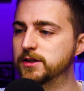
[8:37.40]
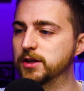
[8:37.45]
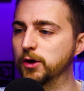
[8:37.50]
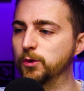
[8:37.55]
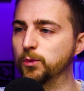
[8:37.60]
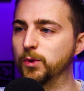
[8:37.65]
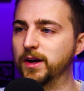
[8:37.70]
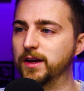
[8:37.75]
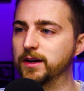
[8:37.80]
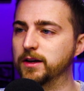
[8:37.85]
So
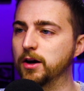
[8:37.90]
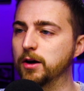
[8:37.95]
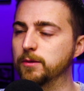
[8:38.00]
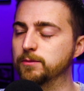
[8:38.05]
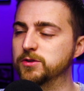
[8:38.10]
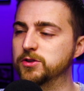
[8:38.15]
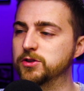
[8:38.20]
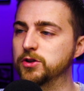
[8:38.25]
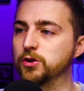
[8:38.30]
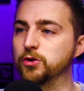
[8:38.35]
when it
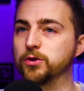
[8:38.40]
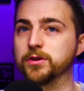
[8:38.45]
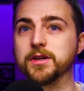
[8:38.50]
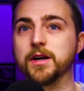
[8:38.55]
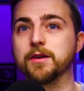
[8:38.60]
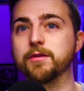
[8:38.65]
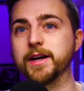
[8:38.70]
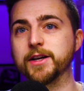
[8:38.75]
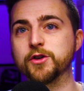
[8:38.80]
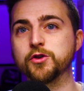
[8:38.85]
comes to your
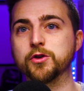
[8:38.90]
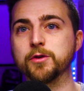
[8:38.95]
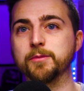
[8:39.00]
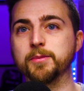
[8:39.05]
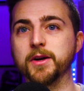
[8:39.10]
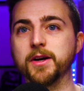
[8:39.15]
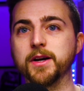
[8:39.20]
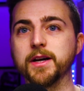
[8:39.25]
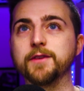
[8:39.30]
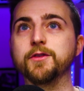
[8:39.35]
directional
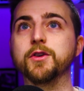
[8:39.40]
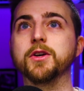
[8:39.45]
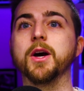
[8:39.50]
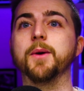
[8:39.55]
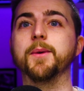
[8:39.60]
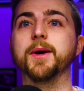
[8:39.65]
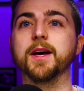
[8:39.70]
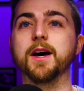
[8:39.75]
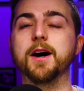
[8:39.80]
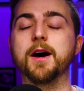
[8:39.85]
blur, if you're
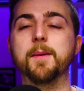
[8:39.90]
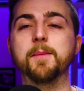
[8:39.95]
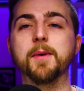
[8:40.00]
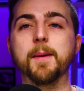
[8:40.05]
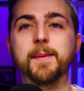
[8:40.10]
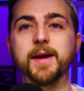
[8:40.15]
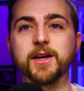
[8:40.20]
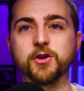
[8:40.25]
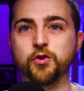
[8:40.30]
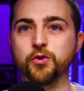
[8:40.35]
going up,
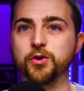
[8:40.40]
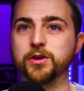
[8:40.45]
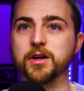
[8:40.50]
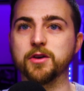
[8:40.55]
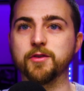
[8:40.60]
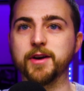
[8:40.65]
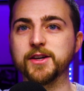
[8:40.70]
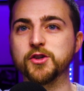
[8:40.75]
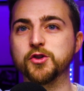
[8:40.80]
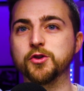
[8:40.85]
make sure your
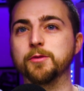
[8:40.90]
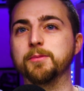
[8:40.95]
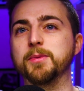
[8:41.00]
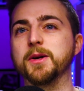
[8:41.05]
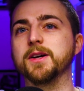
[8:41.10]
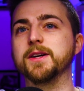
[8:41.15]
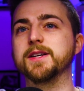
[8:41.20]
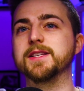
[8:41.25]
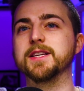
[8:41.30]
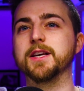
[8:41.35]
directional
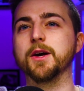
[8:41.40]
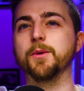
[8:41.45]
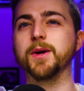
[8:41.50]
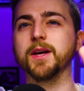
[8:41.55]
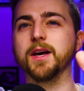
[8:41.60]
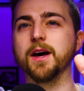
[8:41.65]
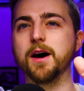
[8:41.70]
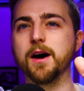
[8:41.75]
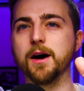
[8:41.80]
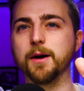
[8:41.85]
blur is
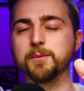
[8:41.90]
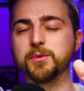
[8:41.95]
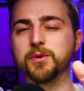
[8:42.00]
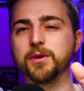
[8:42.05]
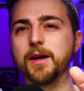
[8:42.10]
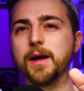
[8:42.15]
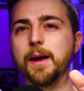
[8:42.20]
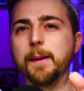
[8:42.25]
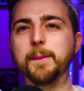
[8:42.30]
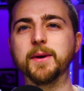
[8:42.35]
going up
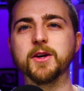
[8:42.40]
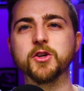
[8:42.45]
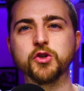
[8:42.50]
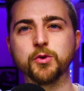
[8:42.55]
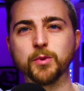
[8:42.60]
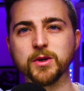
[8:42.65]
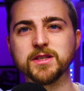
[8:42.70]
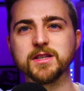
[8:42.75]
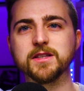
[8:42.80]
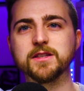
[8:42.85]
because
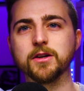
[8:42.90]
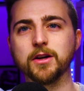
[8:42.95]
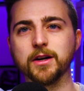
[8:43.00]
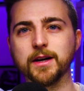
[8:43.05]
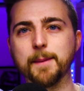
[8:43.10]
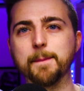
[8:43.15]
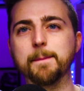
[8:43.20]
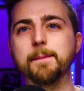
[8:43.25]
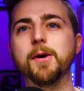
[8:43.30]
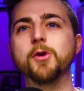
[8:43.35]
you want it to look
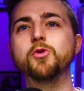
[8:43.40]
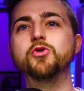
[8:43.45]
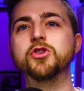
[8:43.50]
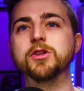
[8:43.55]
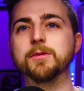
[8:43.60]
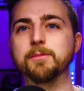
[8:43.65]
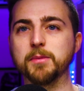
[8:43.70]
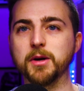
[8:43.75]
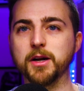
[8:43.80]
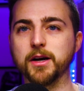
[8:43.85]
like
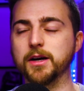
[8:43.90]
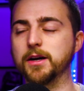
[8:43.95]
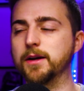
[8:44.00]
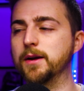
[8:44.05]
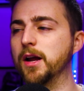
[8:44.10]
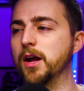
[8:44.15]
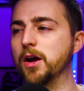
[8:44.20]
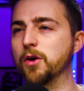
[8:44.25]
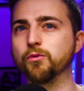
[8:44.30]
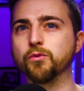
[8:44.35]
motion blur
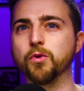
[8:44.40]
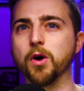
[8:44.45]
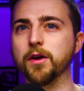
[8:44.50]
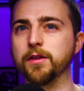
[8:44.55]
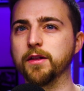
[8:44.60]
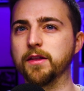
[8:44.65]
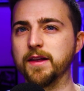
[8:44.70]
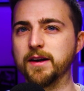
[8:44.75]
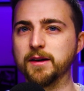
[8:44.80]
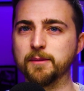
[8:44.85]

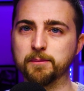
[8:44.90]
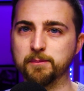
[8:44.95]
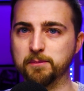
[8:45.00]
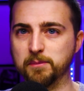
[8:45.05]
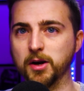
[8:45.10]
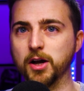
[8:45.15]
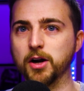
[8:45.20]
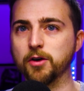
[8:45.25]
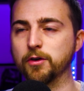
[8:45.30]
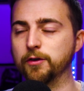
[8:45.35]
rather than a
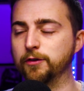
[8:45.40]
blur